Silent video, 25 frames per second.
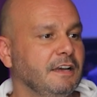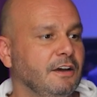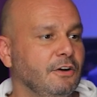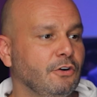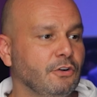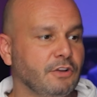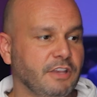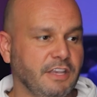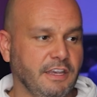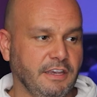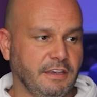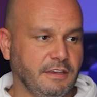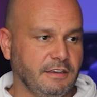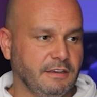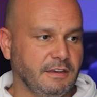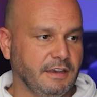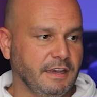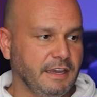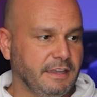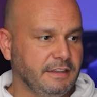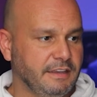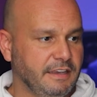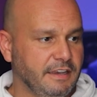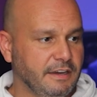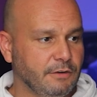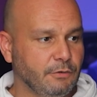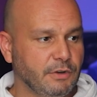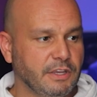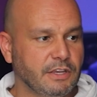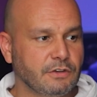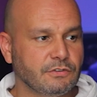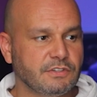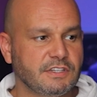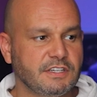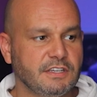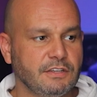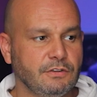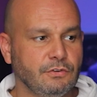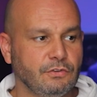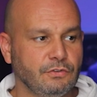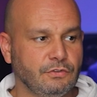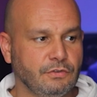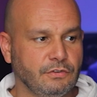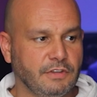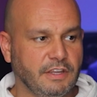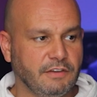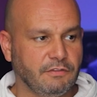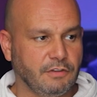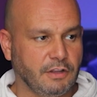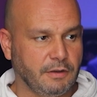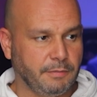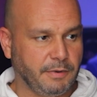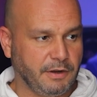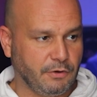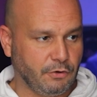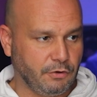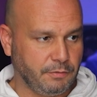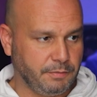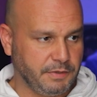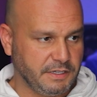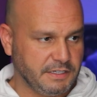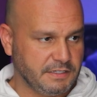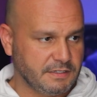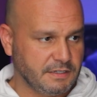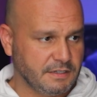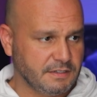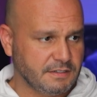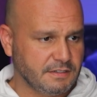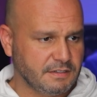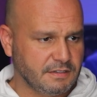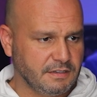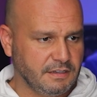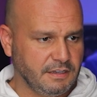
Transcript: Okay, and here we continue to develop our pieces.